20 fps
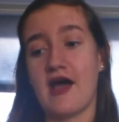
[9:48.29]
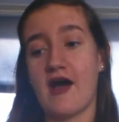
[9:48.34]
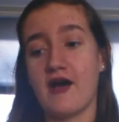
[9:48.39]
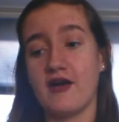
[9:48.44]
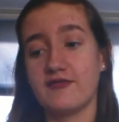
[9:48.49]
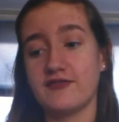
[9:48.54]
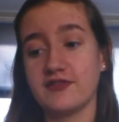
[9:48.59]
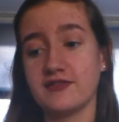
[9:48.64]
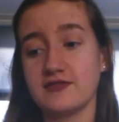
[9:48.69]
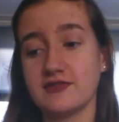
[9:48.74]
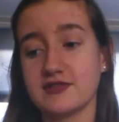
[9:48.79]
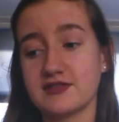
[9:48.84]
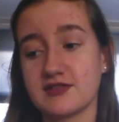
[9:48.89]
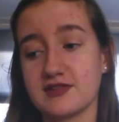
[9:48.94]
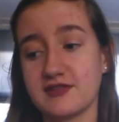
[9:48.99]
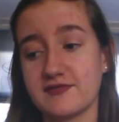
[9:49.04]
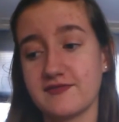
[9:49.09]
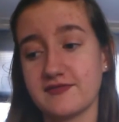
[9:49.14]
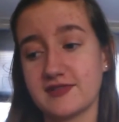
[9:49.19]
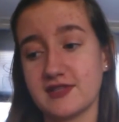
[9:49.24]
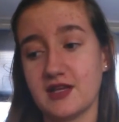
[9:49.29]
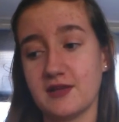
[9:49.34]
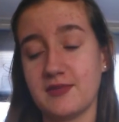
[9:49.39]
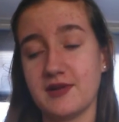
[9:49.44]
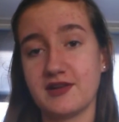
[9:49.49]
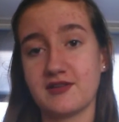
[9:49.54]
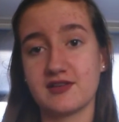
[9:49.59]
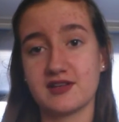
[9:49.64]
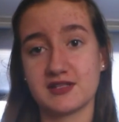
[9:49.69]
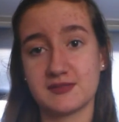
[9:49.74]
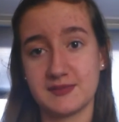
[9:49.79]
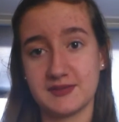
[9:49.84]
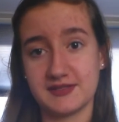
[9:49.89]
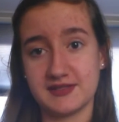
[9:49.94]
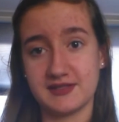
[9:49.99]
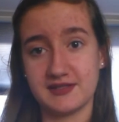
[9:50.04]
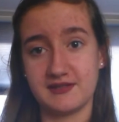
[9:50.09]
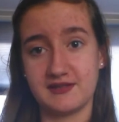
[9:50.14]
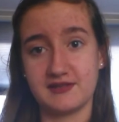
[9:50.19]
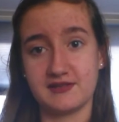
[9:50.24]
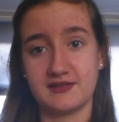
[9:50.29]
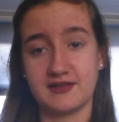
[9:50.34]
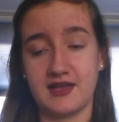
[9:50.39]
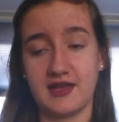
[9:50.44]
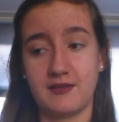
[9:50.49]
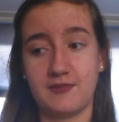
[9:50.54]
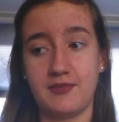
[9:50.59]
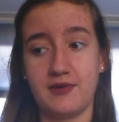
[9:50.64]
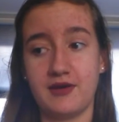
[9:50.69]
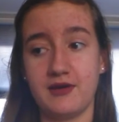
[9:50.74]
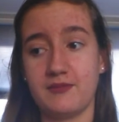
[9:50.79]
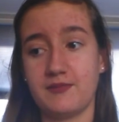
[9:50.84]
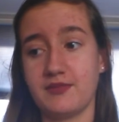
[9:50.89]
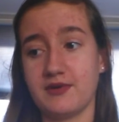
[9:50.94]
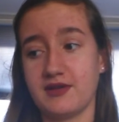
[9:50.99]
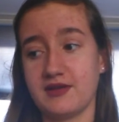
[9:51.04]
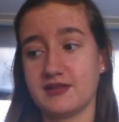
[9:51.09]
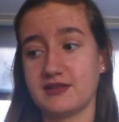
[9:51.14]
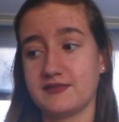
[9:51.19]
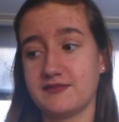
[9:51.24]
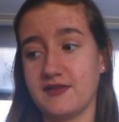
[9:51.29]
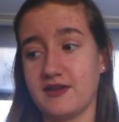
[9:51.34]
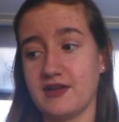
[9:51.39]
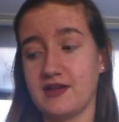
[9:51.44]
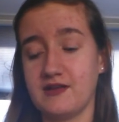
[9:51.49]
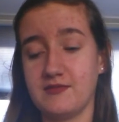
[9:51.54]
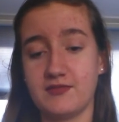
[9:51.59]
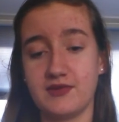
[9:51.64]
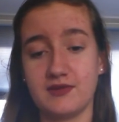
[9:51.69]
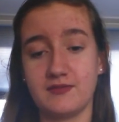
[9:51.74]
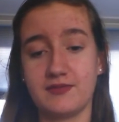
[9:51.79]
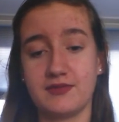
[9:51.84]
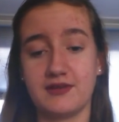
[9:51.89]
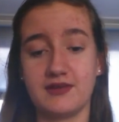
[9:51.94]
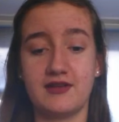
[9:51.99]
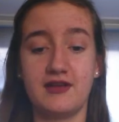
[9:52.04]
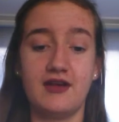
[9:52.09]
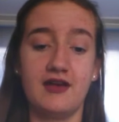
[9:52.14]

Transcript: Now, if you enjoy celebrating Christmas and you're just like, but it's fun, but